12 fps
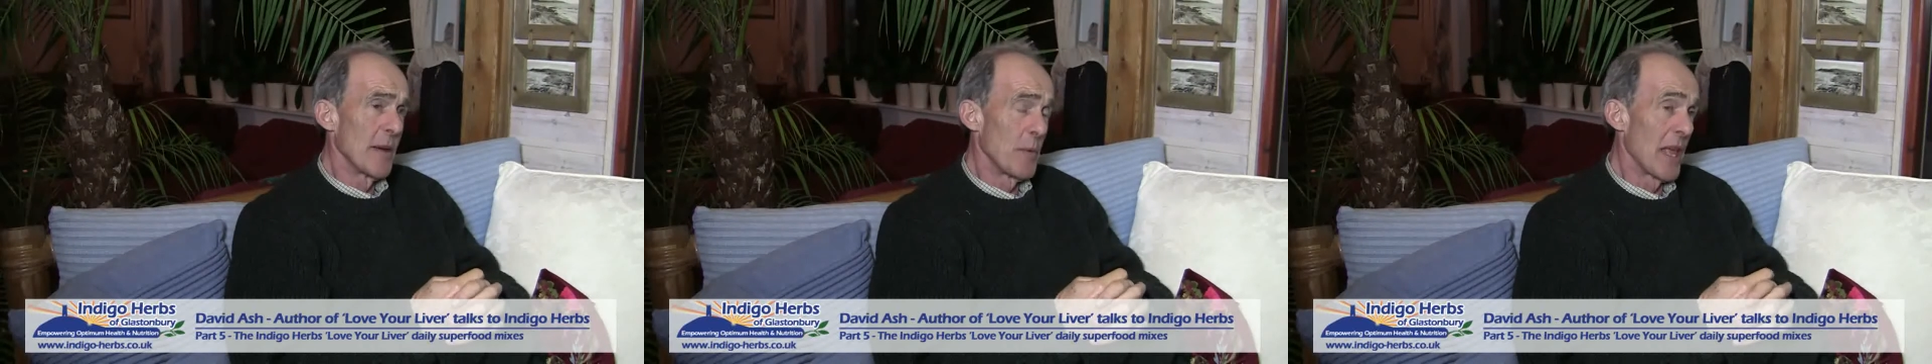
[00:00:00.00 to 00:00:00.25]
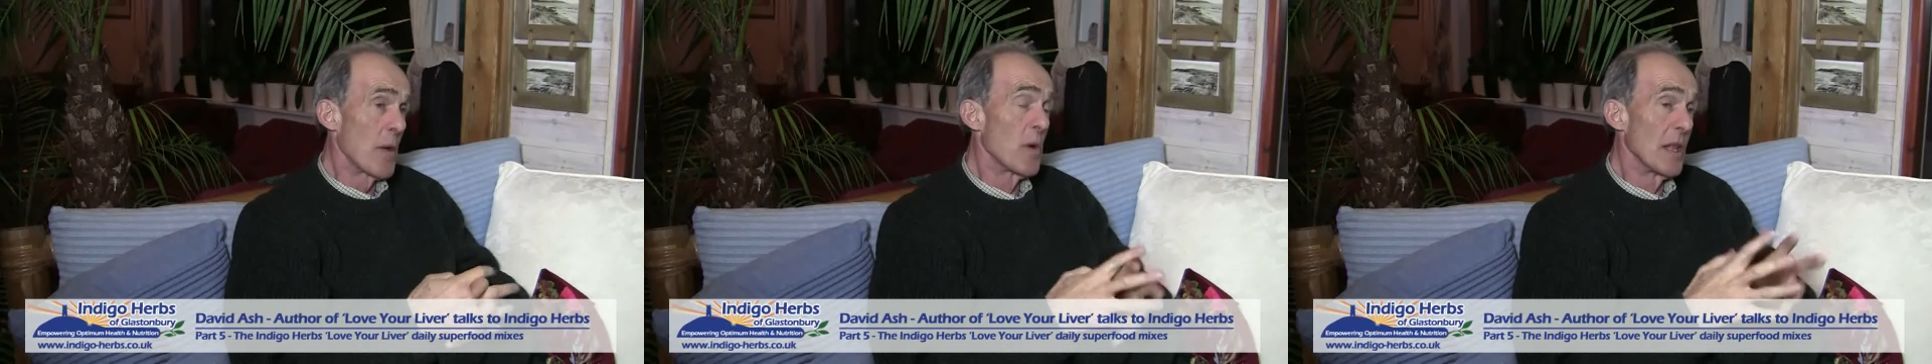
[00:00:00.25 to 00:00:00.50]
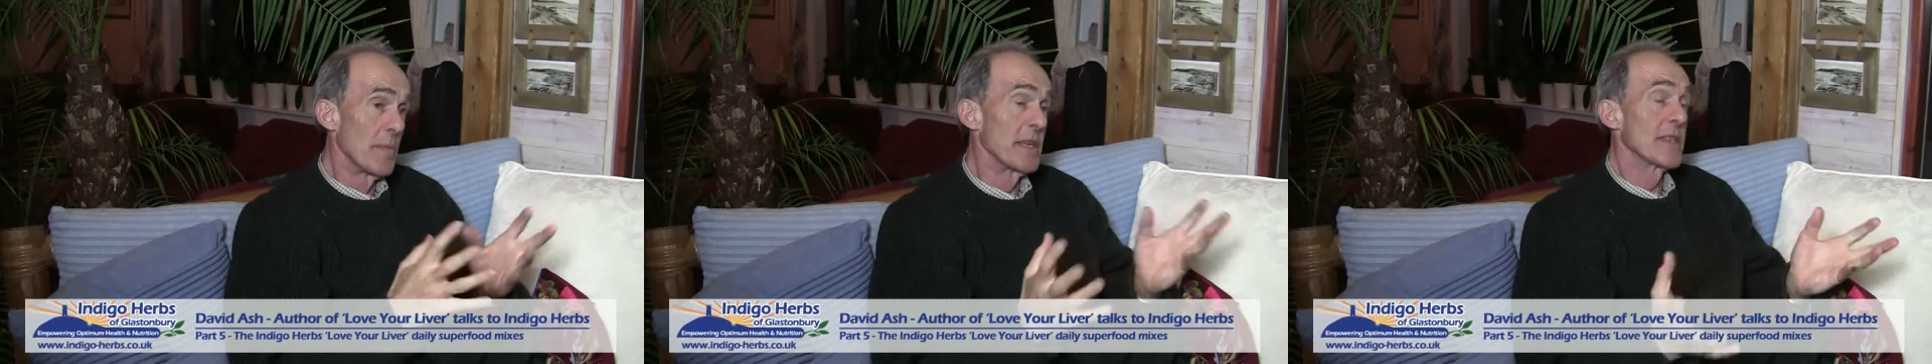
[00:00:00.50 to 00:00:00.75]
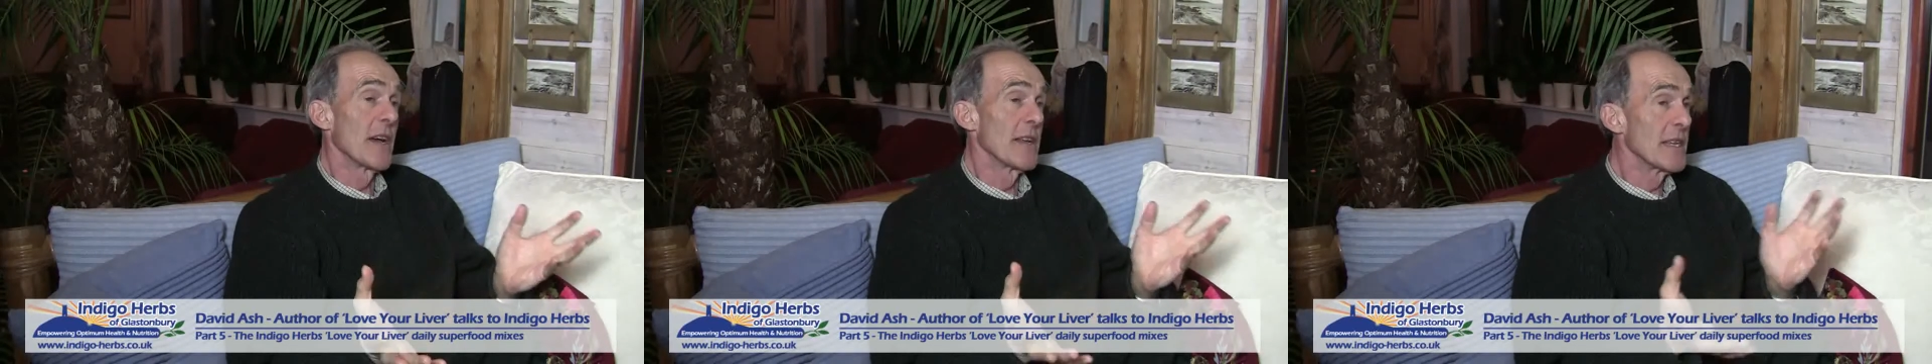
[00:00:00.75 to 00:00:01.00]
Well, they will
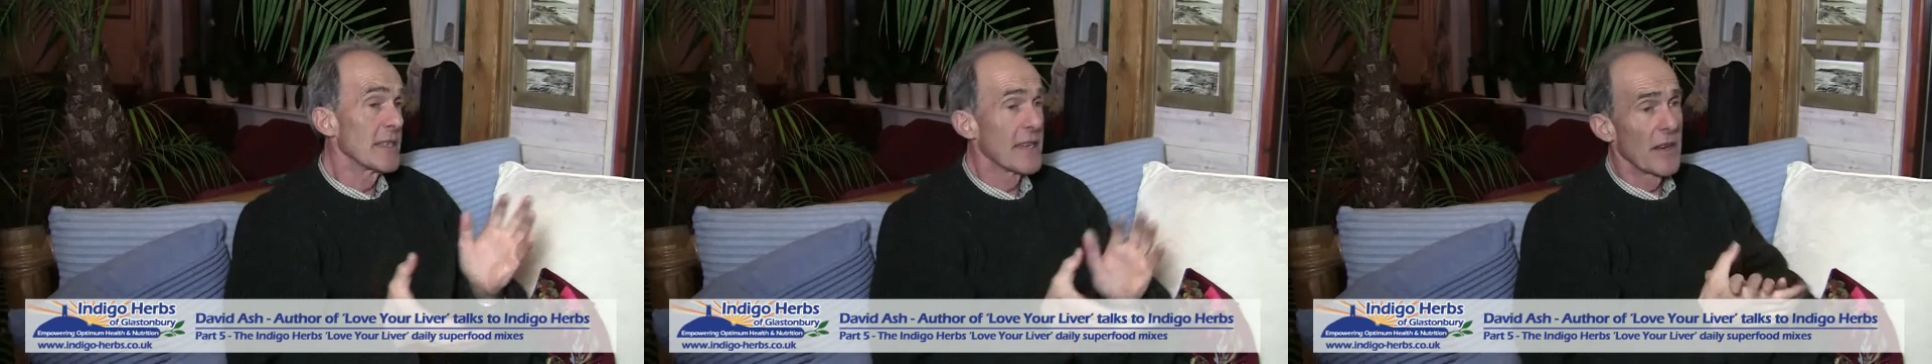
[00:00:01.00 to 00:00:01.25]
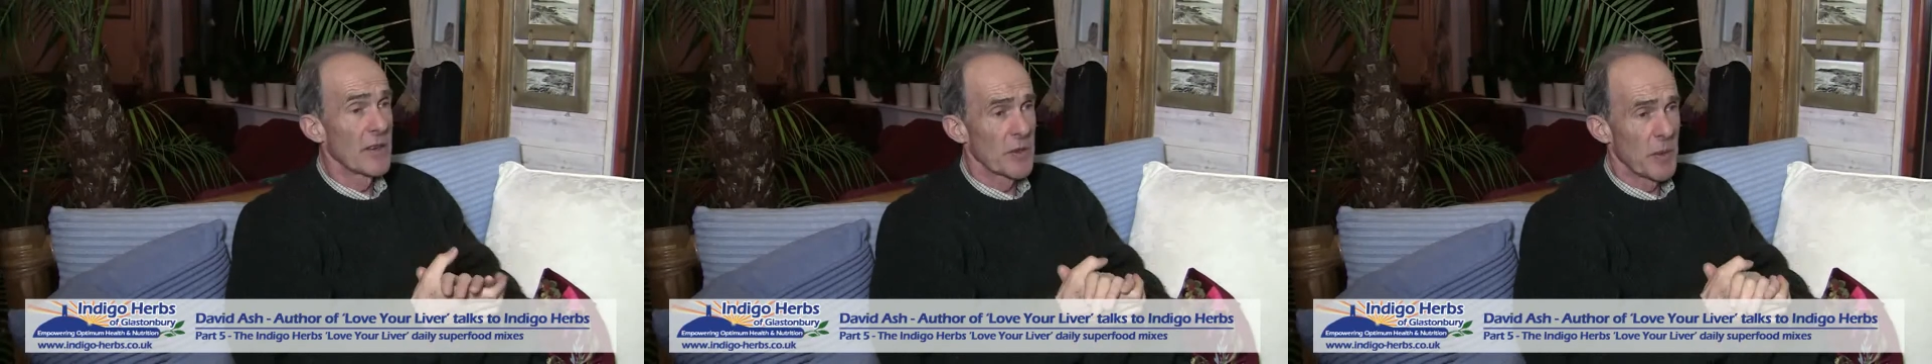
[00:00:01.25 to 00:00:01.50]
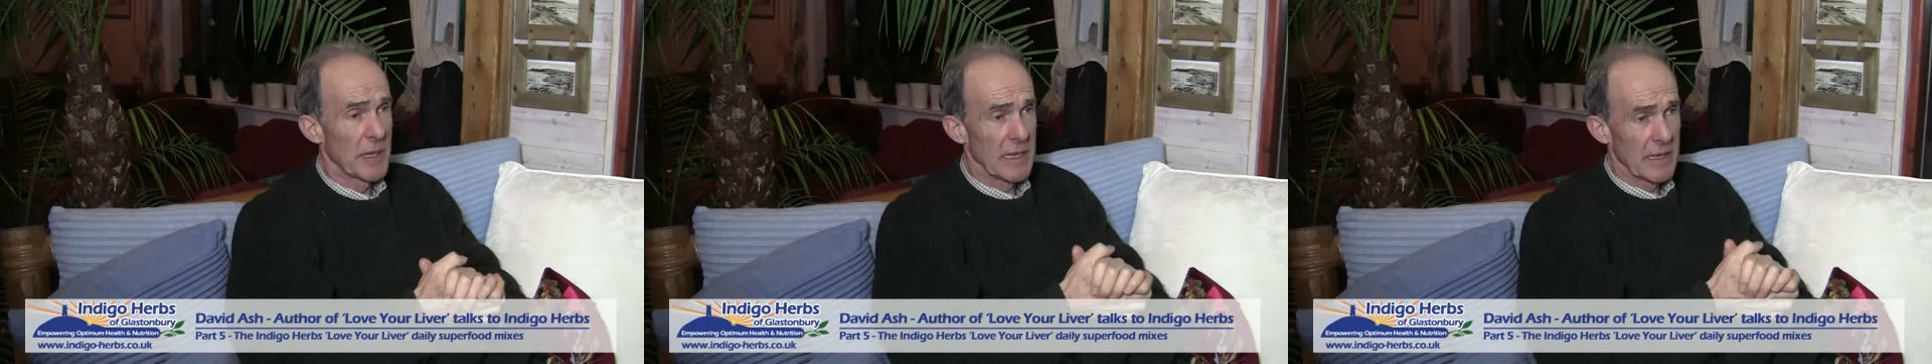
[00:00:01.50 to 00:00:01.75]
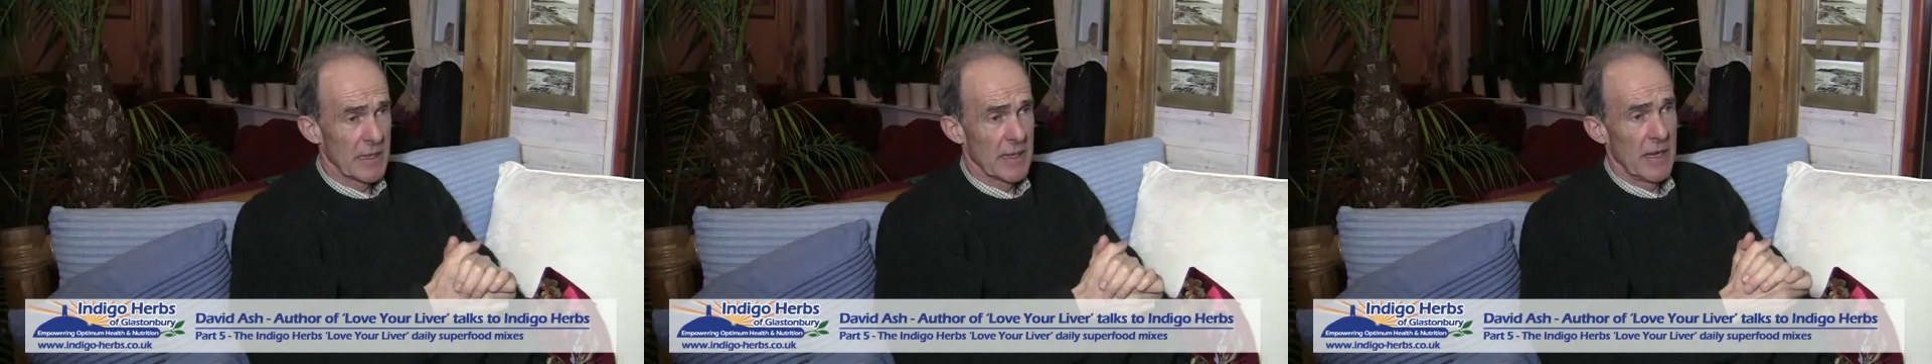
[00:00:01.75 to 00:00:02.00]
be certainly in 10 or 20
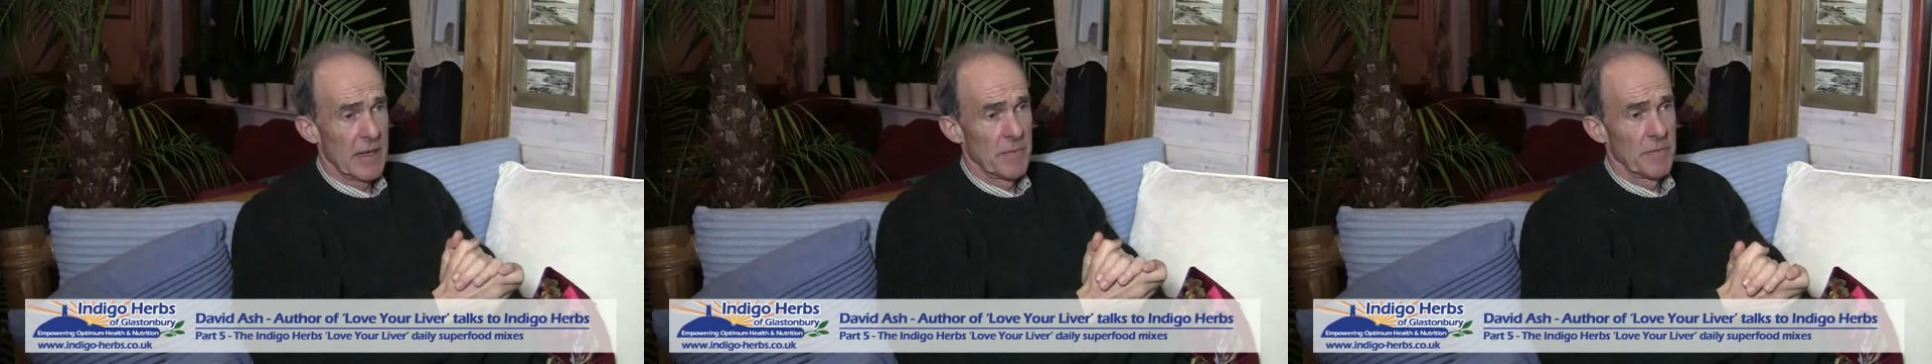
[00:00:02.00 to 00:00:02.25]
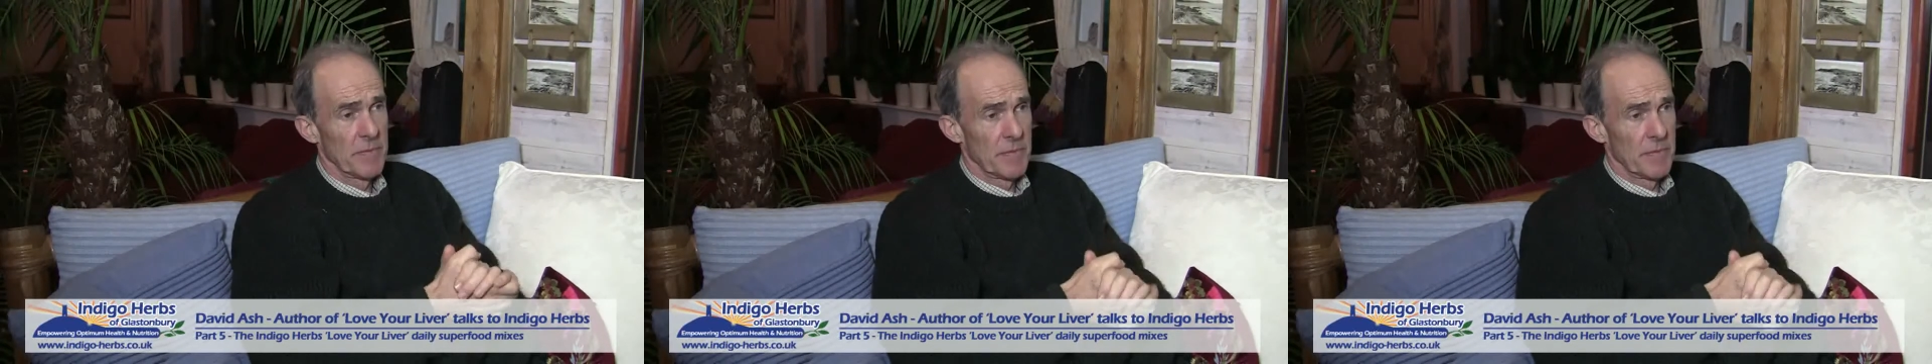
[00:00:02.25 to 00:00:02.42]
years' time.